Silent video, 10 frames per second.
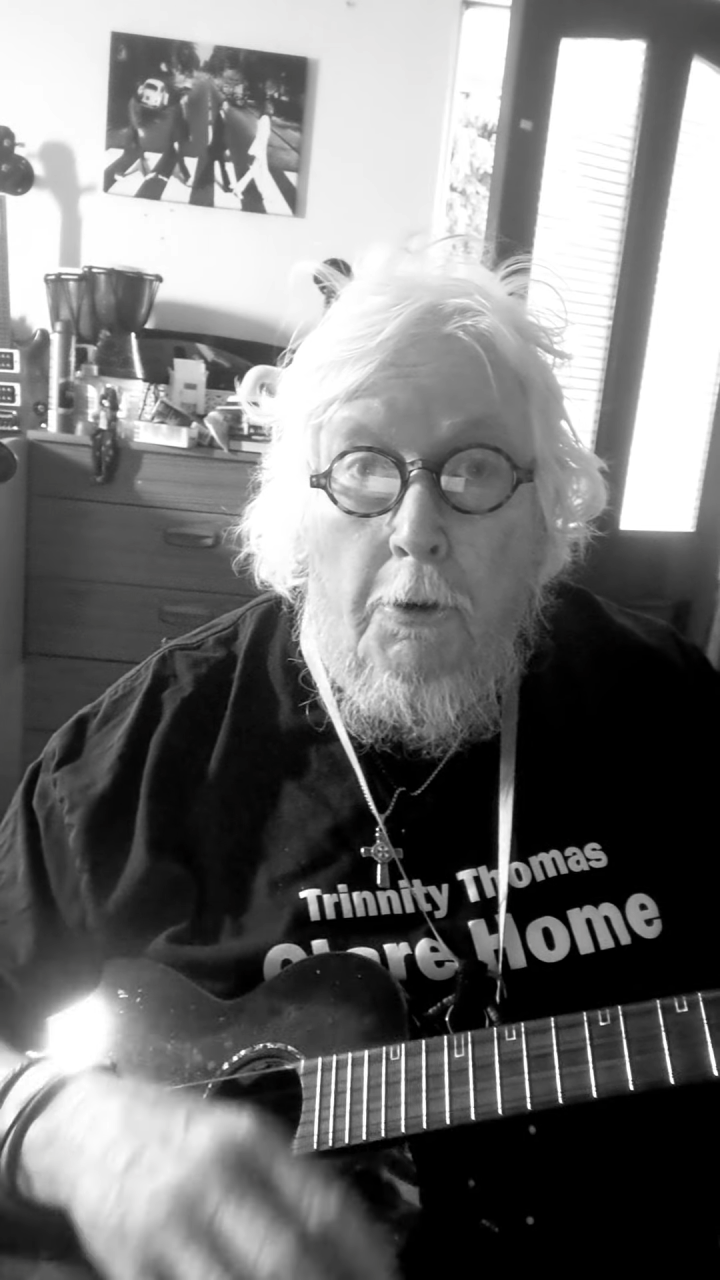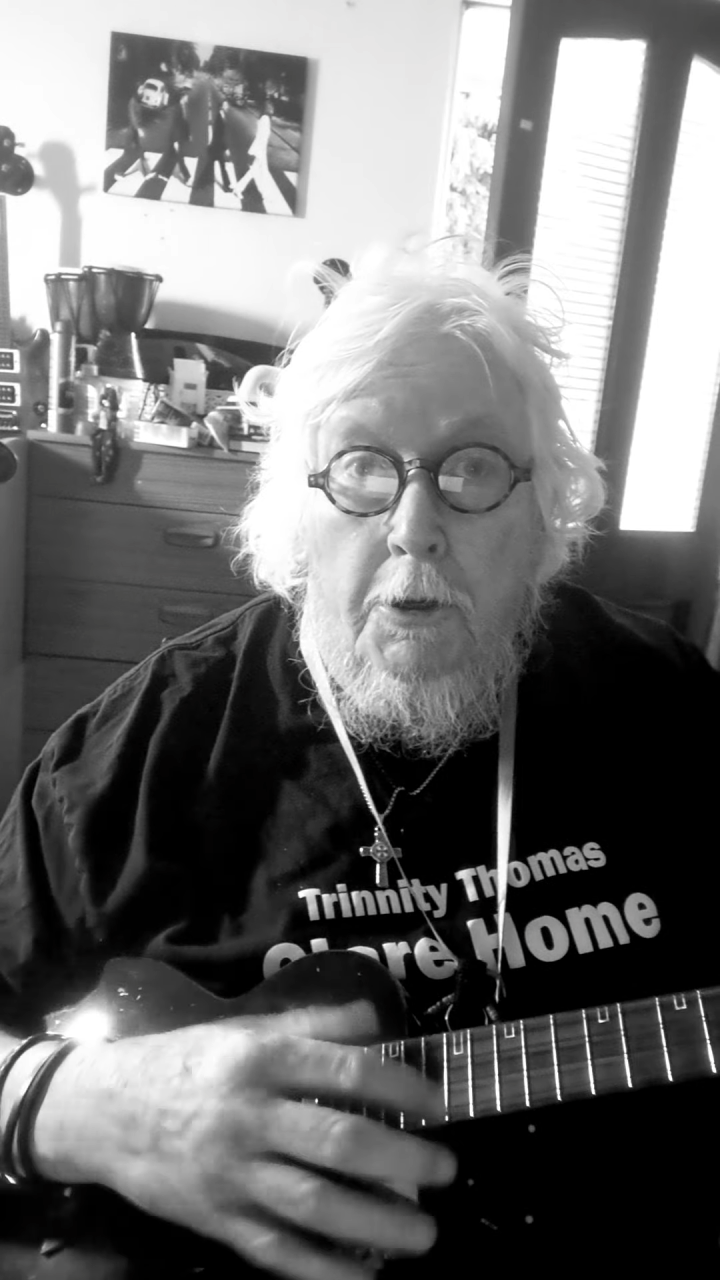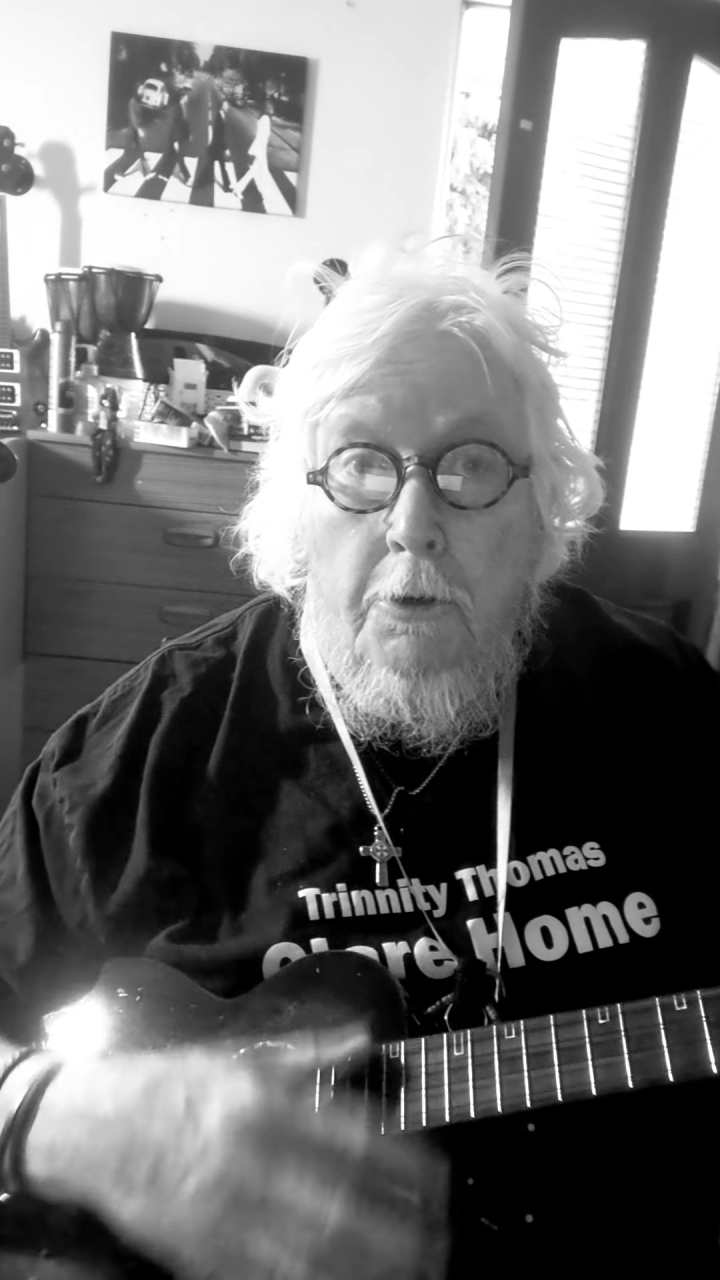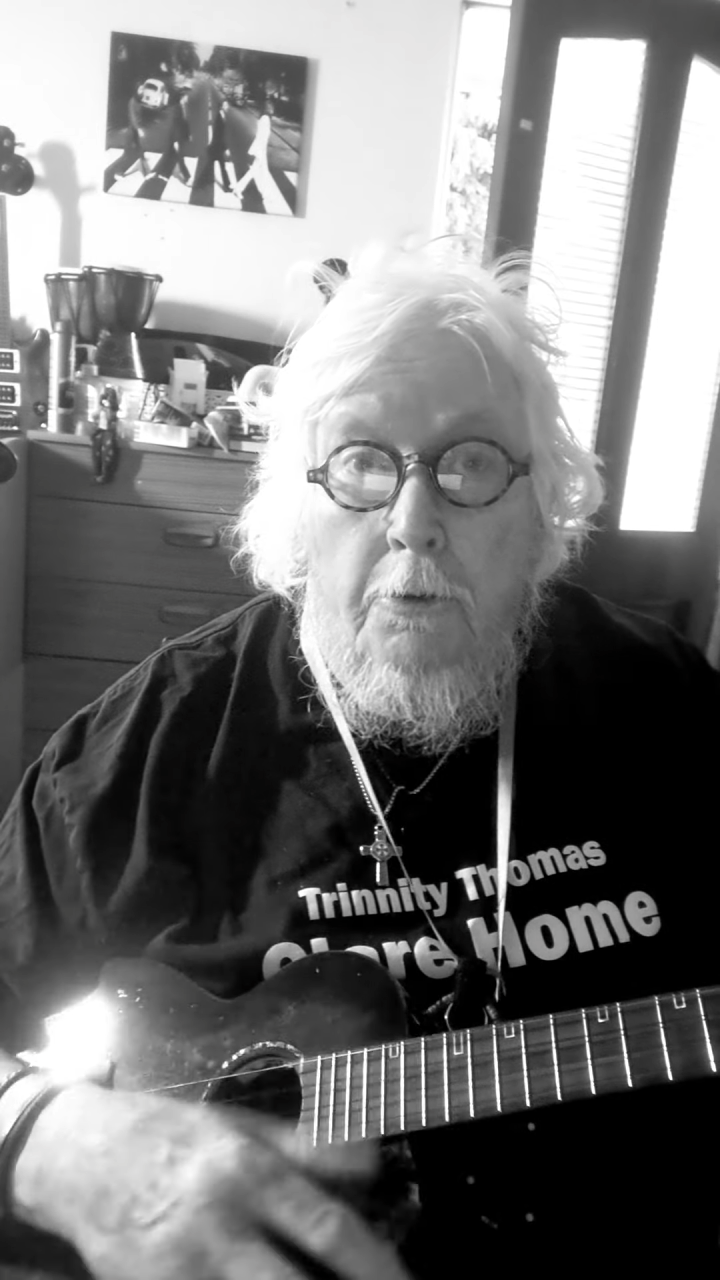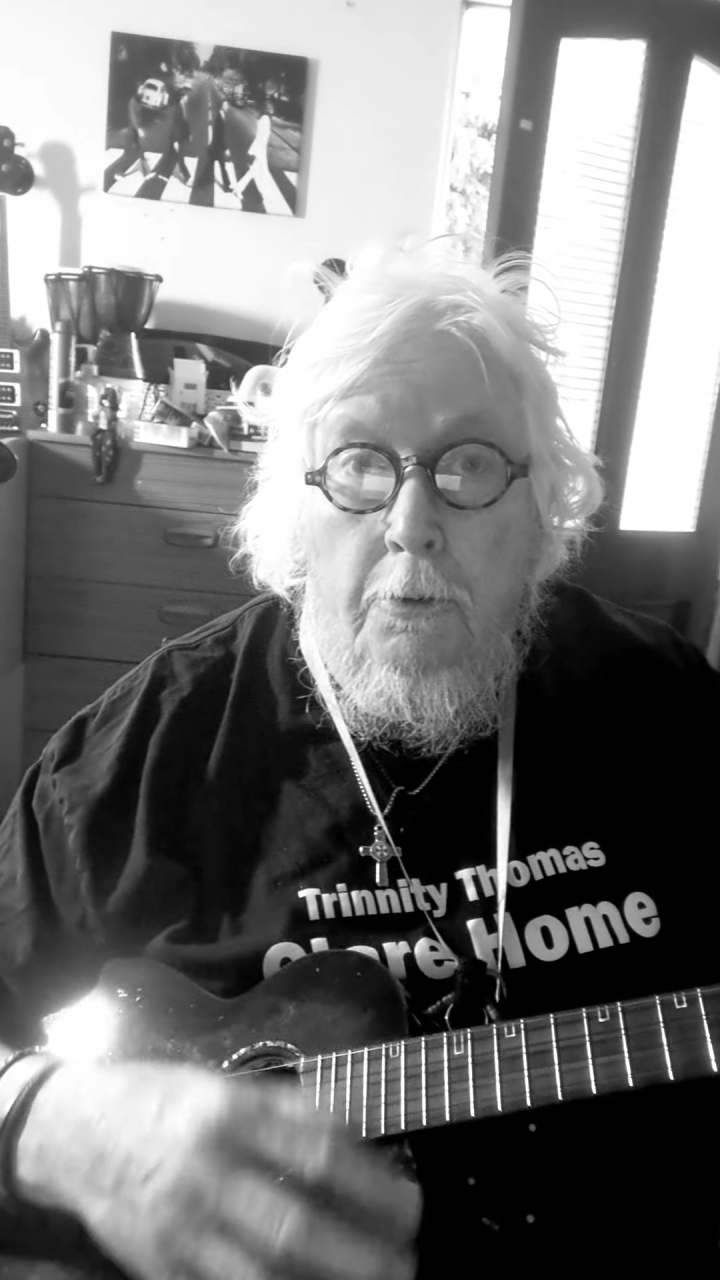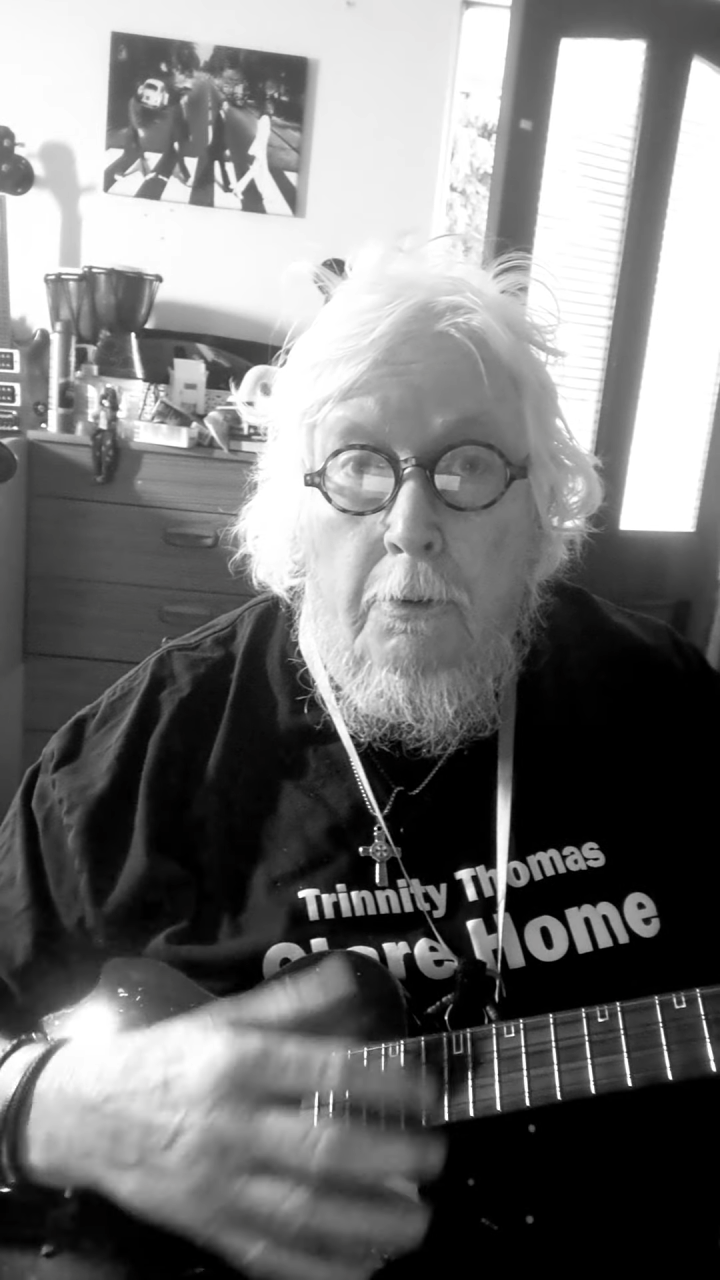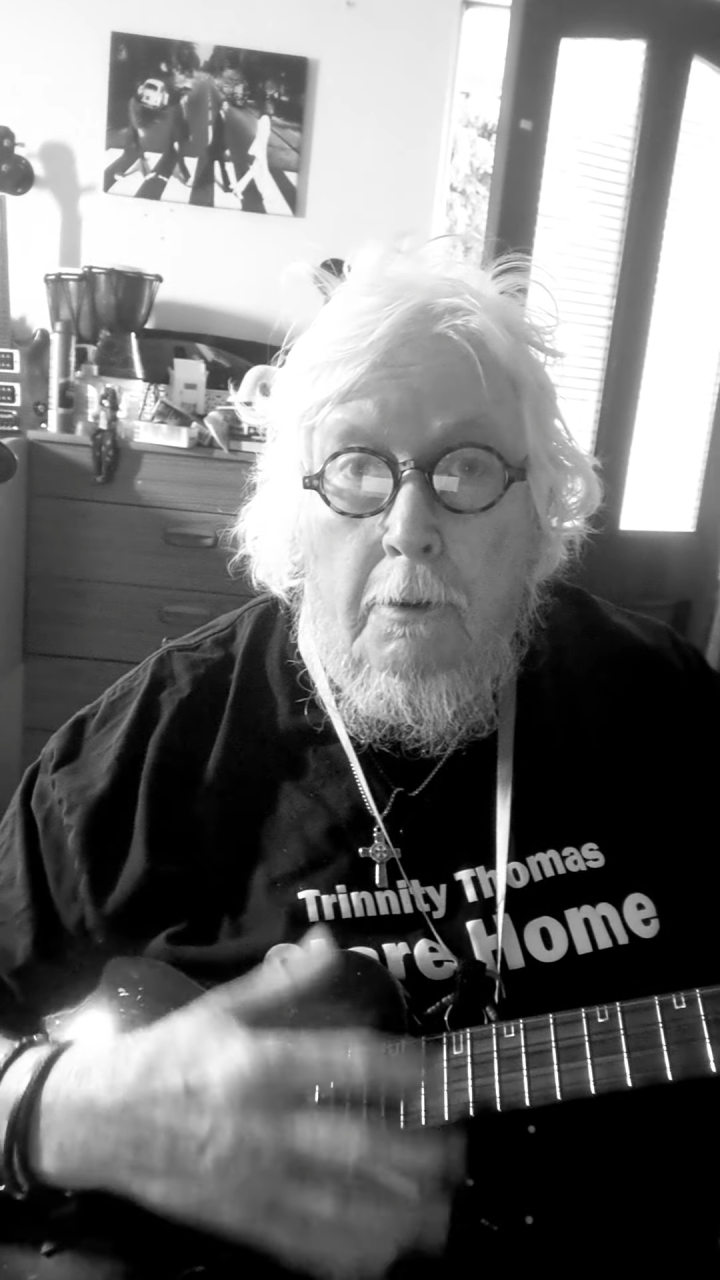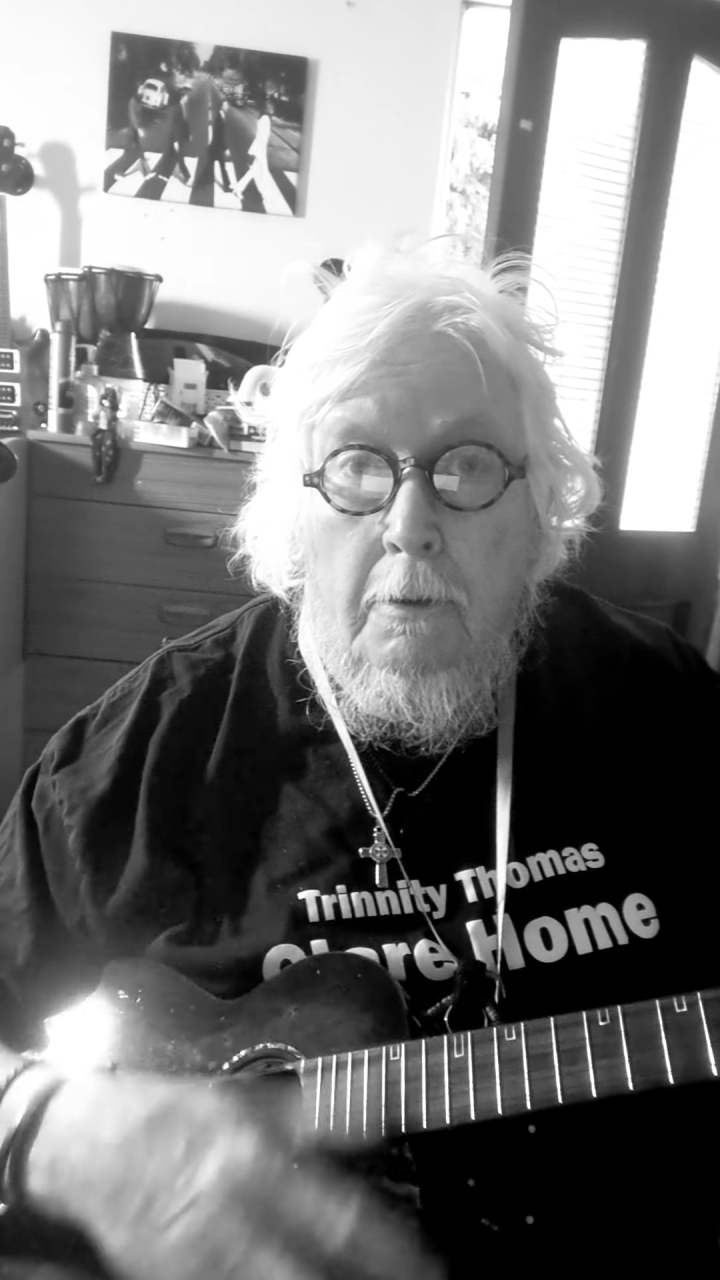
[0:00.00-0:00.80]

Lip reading: you